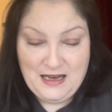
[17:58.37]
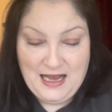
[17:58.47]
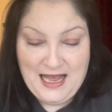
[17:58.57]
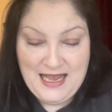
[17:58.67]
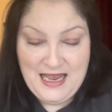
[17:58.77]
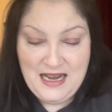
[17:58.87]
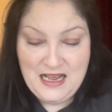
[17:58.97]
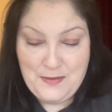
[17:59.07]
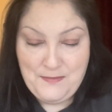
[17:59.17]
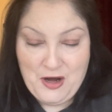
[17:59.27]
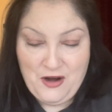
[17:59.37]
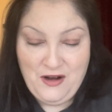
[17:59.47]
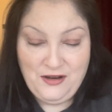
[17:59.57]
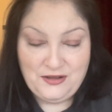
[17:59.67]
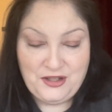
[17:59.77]
In
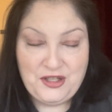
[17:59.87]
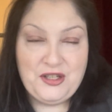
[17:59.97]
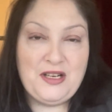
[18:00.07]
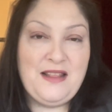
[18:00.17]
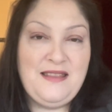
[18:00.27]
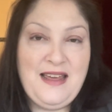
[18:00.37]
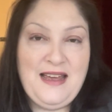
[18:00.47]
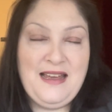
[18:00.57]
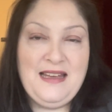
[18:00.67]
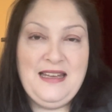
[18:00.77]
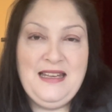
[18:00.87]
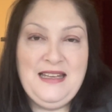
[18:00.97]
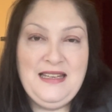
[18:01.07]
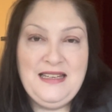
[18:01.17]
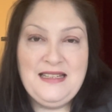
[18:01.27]
March, there
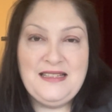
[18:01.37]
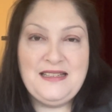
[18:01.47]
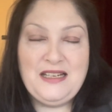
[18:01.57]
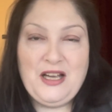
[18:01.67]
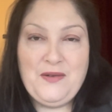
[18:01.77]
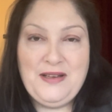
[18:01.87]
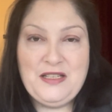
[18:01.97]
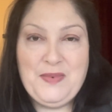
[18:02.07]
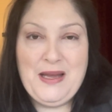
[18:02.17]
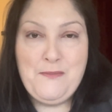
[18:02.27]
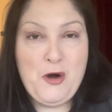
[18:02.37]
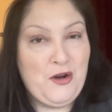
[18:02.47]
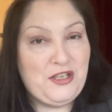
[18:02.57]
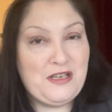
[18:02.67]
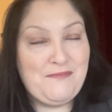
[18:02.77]
is going to be
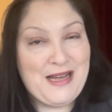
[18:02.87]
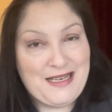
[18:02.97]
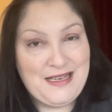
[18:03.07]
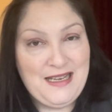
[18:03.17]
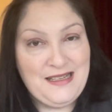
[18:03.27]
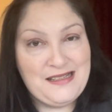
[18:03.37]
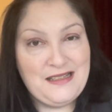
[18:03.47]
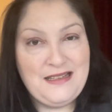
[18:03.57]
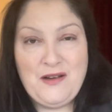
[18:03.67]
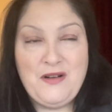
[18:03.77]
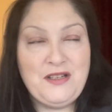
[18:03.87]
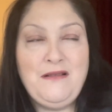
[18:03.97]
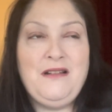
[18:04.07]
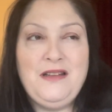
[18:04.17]
March Madness. Now, I don't like